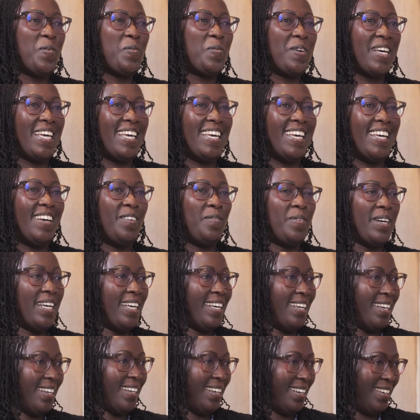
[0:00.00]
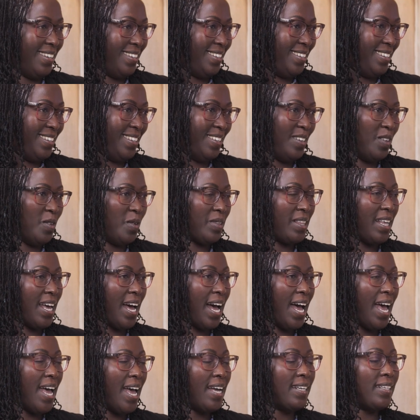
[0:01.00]
we go
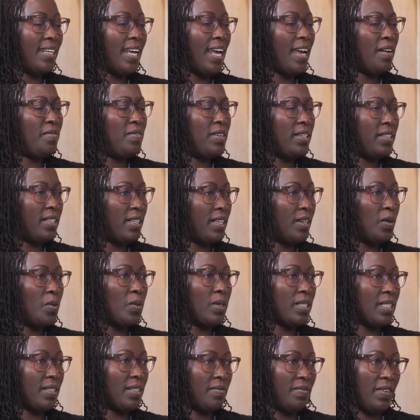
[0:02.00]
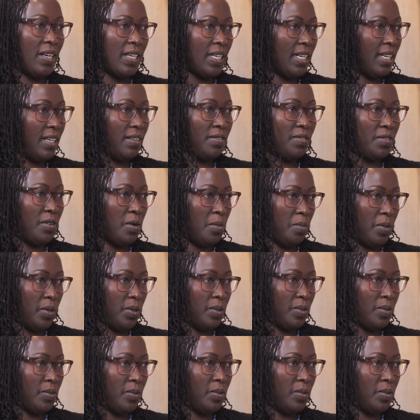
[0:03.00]
there, and everything was very informal,